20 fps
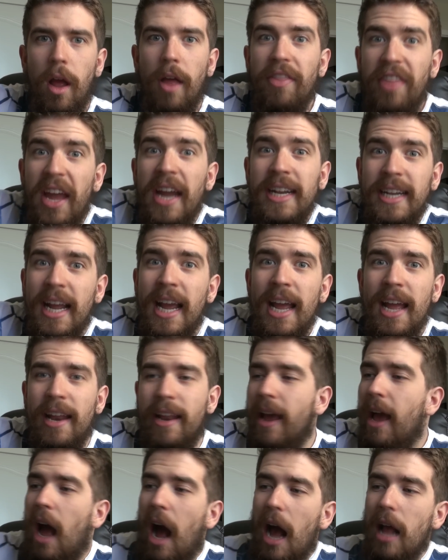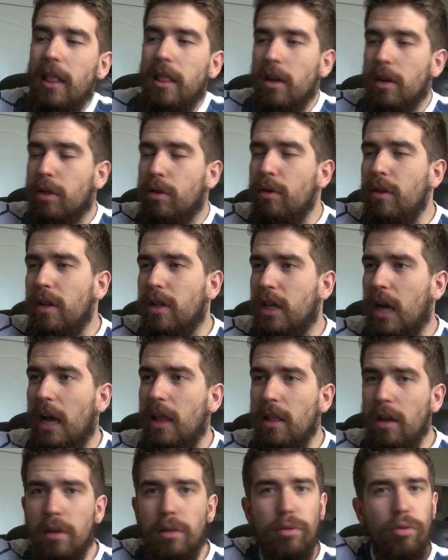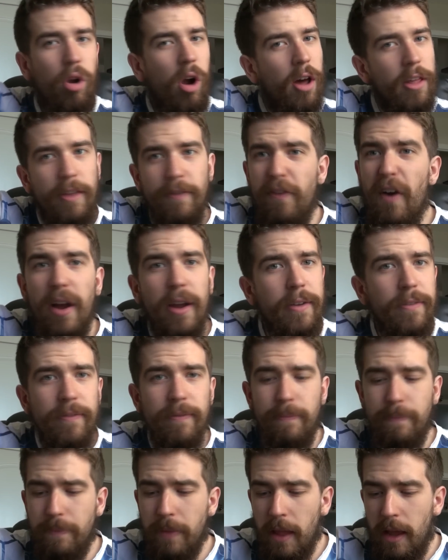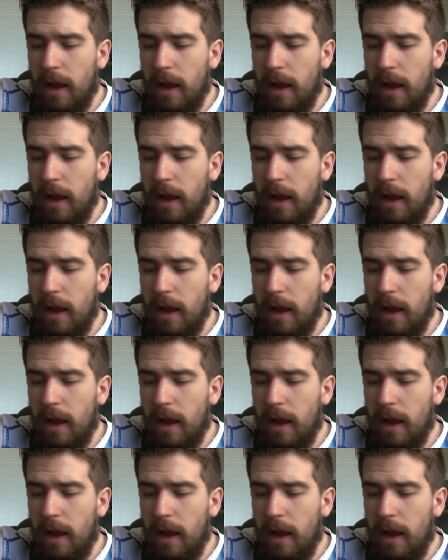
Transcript: They did. I looked through this. I looked through all the fucking